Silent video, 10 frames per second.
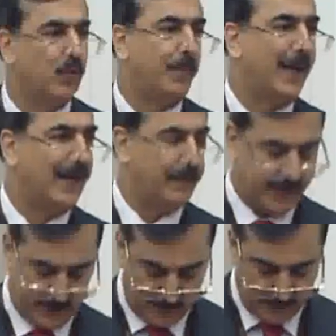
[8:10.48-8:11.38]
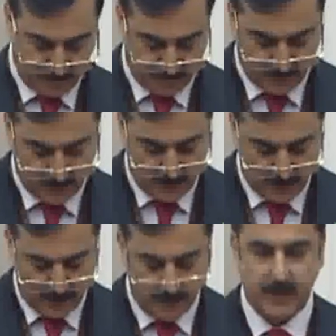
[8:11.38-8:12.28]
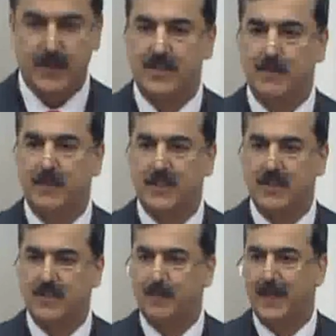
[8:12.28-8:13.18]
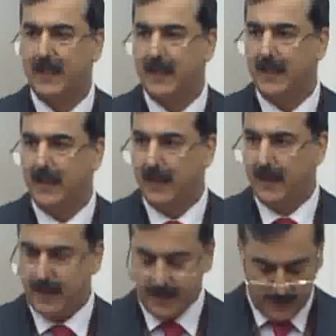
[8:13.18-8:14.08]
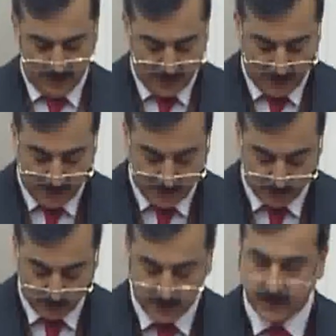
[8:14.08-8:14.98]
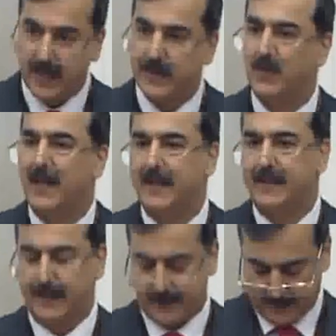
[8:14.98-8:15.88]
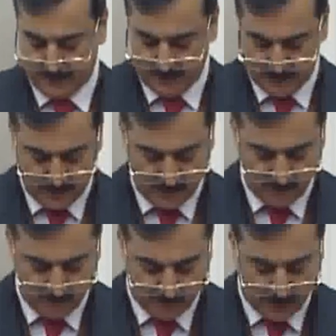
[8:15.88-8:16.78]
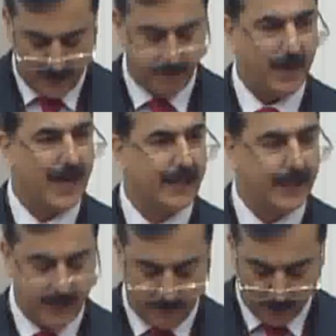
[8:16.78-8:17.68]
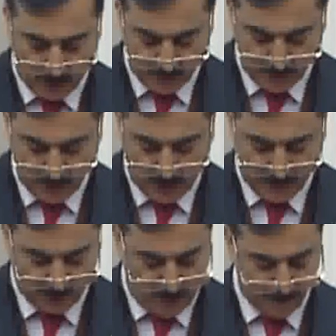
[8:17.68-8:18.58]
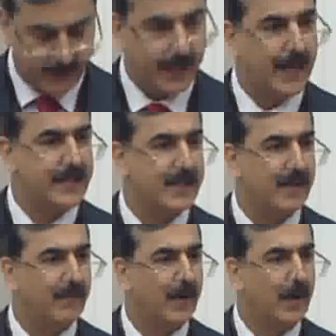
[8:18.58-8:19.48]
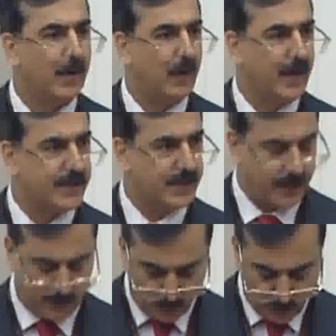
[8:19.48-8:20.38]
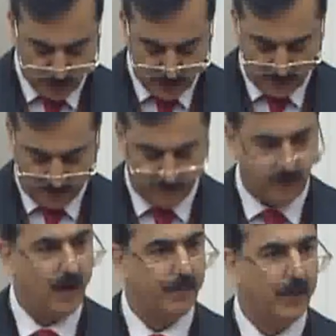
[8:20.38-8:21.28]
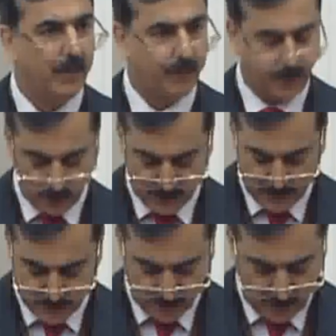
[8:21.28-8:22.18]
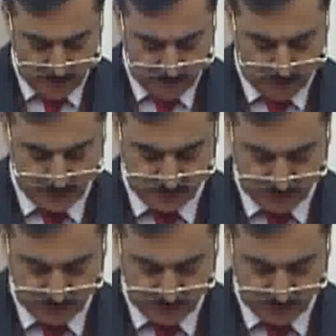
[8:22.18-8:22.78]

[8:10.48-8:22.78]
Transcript: two parliaments. Mr. Speaker, I congratulate Turkey for embarking upon a comprehensive constitutional reform process for